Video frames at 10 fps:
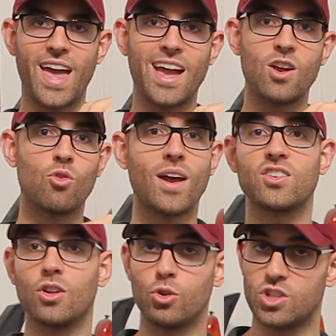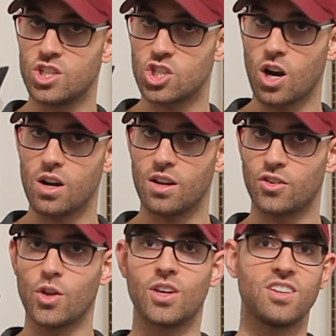a resolution chart
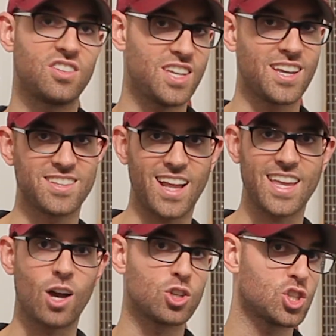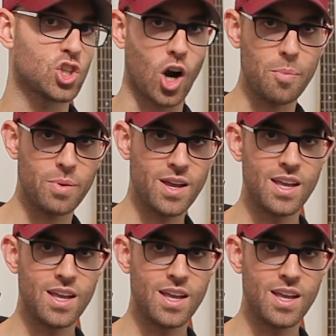so you can see exactly how sharp